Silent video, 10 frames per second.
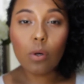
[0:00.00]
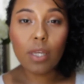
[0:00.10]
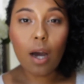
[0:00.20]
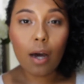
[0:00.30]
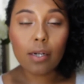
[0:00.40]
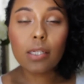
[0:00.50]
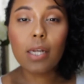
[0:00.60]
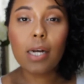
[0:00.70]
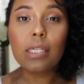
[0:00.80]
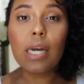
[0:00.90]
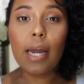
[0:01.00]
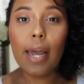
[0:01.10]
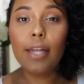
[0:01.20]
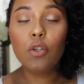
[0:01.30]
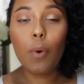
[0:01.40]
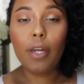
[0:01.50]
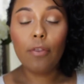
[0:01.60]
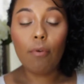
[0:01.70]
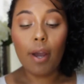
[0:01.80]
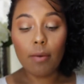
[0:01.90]
or the Anastasia
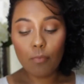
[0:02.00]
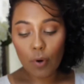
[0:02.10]
A23.